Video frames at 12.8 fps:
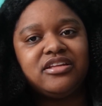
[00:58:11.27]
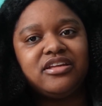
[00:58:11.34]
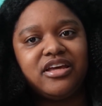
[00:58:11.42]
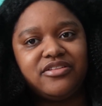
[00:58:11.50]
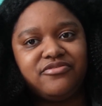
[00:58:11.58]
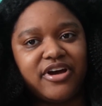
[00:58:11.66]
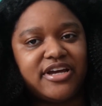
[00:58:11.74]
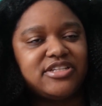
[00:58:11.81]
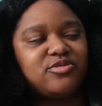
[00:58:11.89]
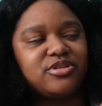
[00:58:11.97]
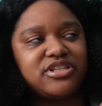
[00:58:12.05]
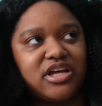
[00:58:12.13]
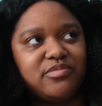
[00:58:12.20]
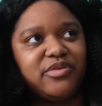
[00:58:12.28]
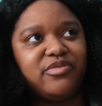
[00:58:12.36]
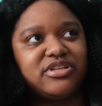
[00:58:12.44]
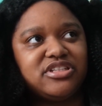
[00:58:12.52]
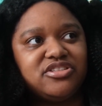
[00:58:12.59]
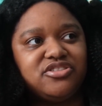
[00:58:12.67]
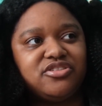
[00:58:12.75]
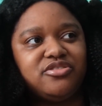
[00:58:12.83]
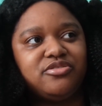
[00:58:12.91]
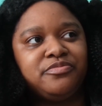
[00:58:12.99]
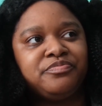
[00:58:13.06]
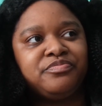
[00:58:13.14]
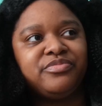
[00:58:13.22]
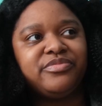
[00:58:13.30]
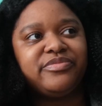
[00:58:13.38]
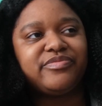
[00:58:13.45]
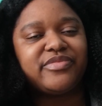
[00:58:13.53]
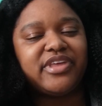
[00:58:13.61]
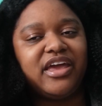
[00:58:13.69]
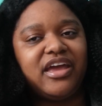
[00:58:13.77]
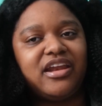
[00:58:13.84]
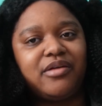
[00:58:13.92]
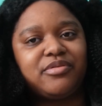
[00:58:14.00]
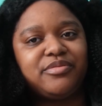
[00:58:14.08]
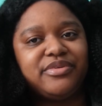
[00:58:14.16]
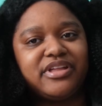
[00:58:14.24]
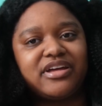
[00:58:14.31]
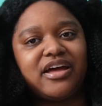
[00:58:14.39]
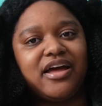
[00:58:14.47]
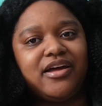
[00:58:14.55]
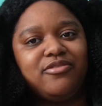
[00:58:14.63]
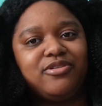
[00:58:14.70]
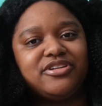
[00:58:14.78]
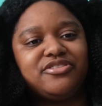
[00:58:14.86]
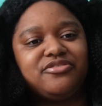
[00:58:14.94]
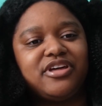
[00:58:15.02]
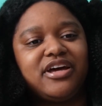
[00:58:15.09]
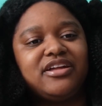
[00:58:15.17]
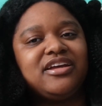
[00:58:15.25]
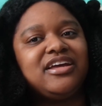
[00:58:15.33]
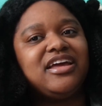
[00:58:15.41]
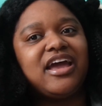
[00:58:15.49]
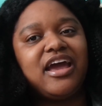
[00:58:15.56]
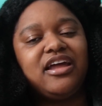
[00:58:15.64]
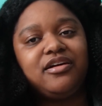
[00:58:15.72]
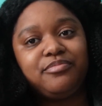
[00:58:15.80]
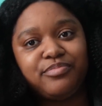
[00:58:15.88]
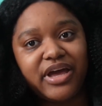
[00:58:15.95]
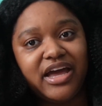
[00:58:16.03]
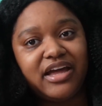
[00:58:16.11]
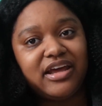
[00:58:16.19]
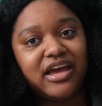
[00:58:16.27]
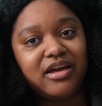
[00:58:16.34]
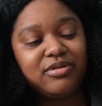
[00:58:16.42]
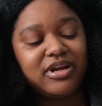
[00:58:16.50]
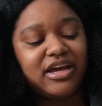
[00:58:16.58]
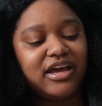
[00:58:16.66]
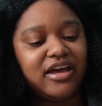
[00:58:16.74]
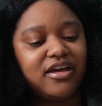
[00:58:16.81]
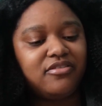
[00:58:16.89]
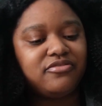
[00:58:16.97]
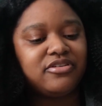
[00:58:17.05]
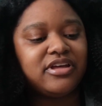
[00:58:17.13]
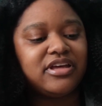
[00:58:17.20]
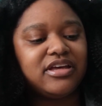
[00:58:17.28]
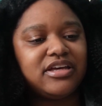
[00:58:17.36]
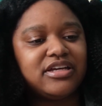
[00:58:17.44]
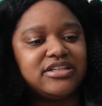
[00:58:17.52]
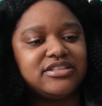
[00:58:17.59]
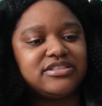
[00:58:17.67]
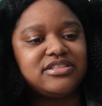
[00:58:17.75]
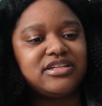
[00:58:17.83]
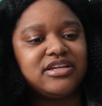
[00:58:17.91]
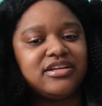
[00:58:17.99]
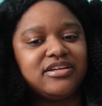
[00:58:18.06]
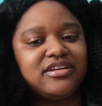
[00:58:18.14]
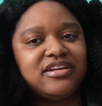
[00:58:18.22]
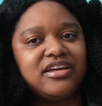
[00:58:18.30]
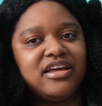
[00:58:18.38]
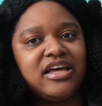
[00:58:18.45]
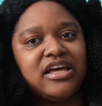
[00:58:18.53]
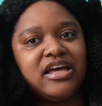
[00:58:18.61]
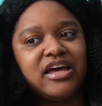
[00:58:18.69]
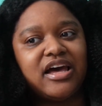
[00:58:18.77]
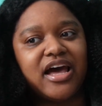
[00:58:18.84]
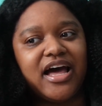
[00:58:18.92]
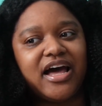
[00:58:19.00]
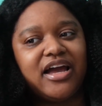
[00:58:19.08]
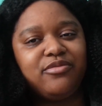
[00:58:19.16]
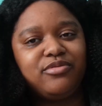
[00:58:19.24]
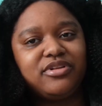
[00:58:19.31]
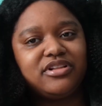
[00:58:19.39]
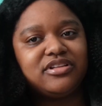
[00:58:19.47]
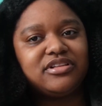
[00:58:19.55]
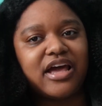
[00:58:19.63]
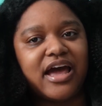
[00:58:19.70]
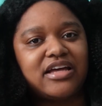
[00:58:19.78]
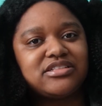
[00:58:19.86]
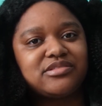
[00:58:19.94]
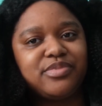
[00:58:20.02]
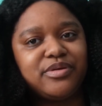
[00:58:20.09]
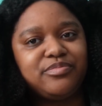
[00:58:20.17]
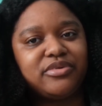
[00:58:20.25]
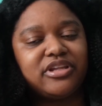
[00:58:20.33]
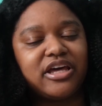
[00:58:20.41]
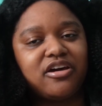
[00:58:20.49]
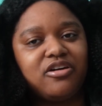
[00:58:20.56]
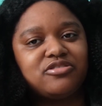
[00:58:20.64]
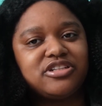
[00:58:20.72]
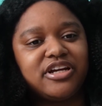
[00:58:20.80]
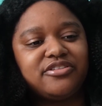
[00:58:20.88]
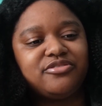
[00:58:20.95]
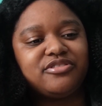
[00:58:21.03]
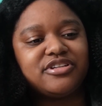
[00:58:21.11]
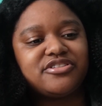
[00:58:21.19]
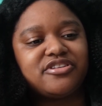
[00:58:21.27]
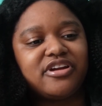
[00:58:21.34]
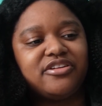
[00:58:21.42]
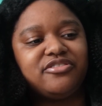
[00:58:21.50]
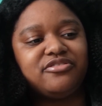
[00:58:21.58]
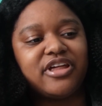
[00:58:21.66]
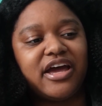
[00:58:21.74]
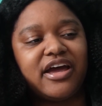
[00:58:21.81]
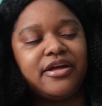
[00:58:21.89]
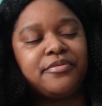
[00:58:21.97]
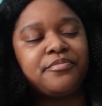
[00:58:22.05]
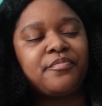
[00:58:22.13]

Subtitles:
advice or tell me what to do, and I'm gonna be like, I don't want to do that. And a bad habit I have is I will ask people like, oh, should I do this, should I do that,